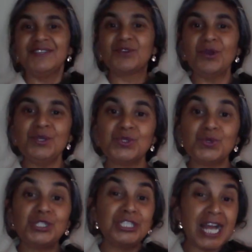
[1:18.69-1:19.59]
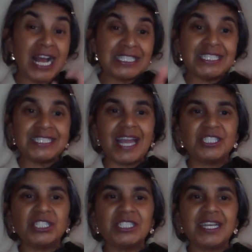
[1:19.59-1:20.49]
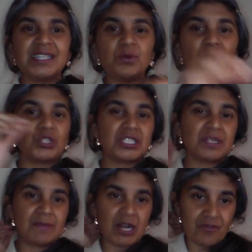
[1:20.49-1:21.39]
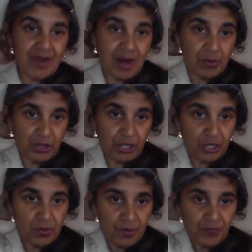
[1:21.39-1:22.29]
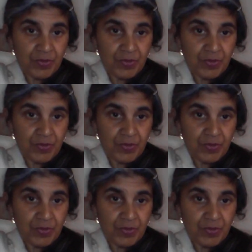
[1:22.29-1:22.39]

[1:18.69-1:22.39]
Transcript: You've got your sword just in case anyone tries to muck around with you.